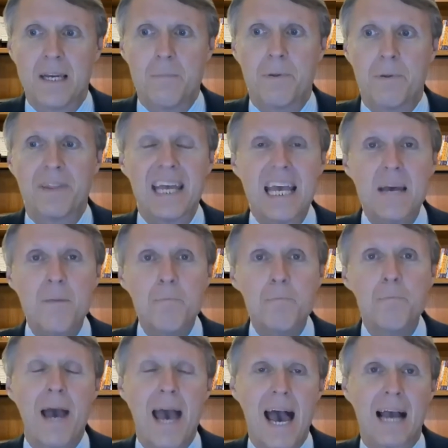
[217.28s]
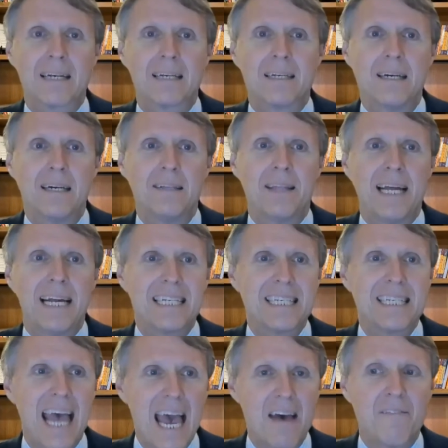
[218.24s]
but the impact that
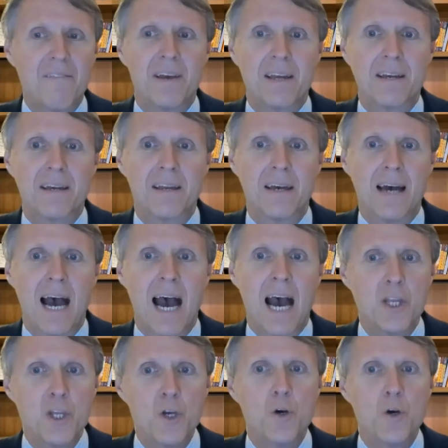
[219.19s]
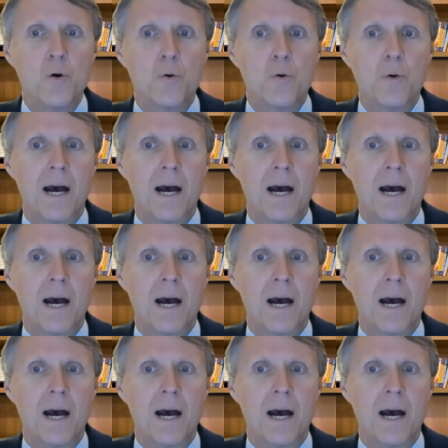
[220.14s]
it's having on you,